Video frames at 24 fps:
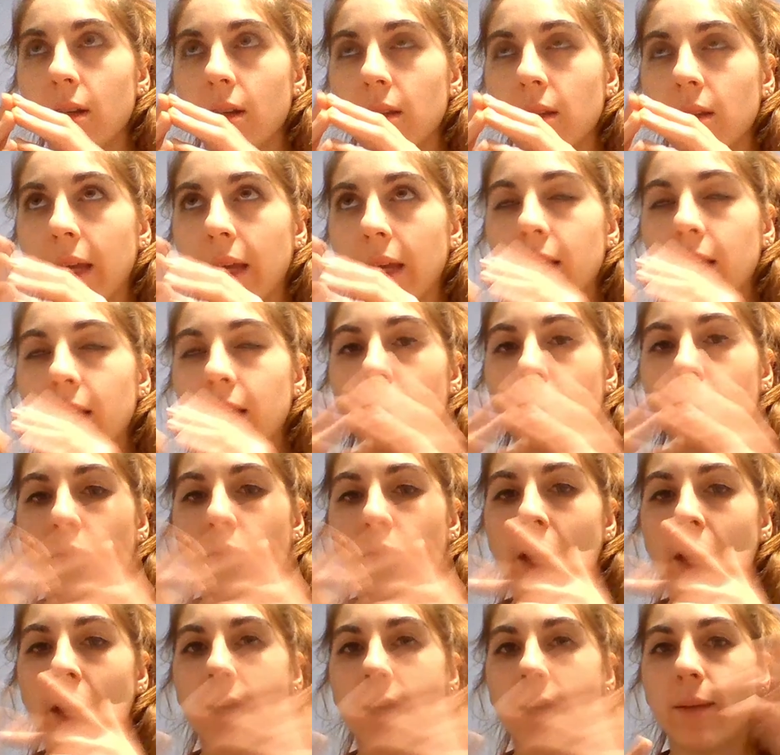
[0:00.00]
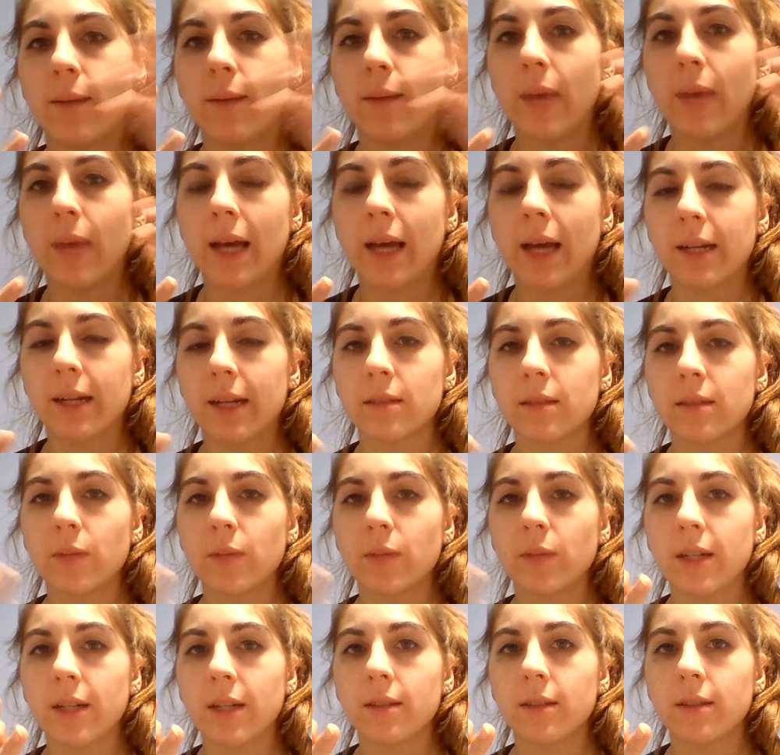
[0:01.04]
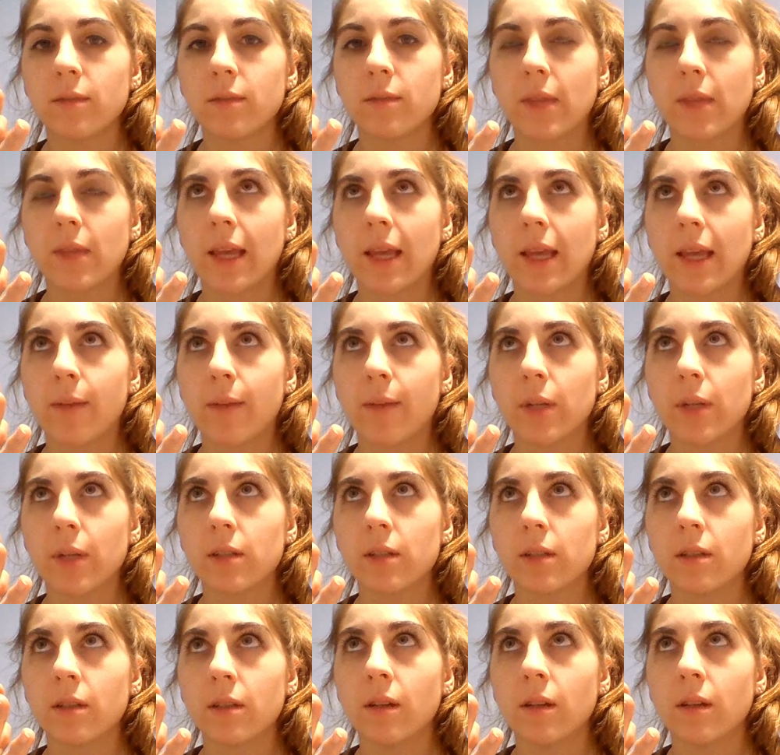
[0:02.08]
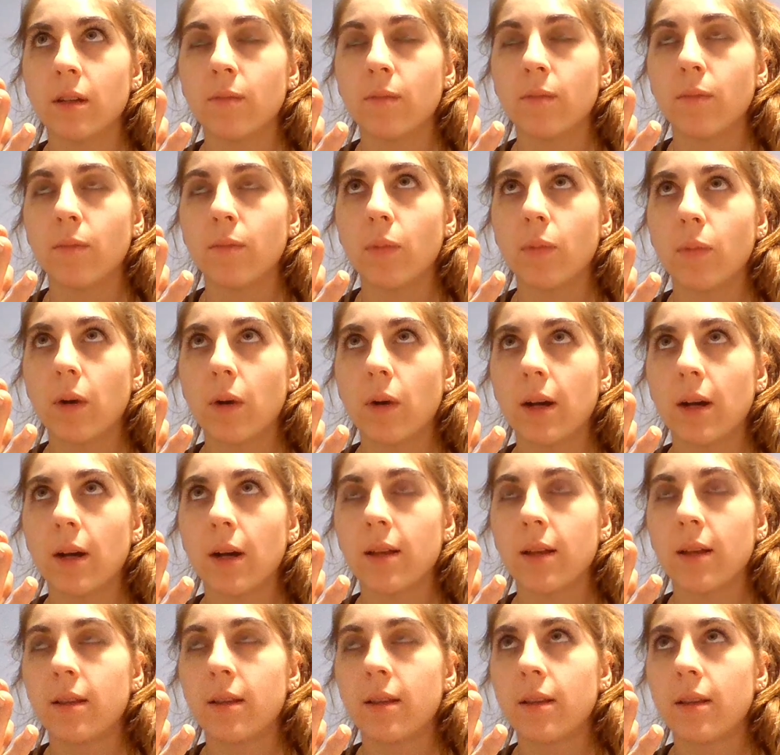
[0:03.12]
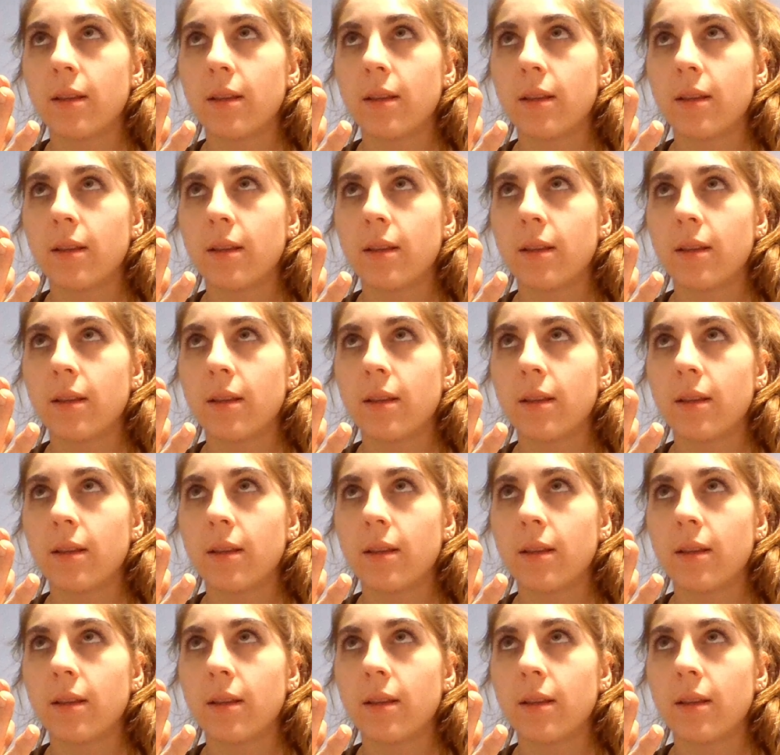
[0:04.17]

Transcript: like you had a bad experience with that person, but